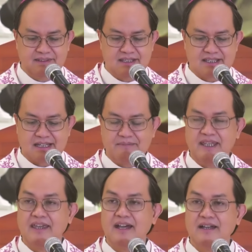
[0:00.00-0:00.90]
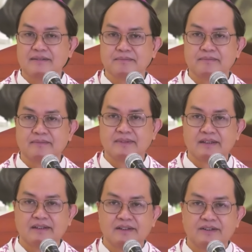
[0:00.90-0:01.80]
Sabi niya,
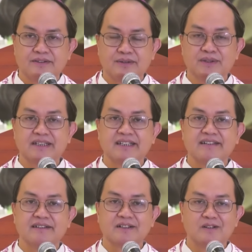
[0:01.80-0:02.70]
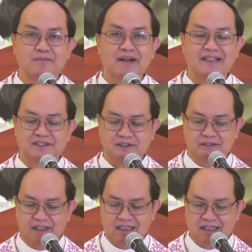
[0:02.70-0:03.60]
through the tender compassion
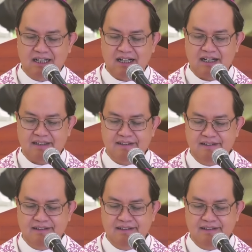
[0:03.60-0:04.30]
of our God,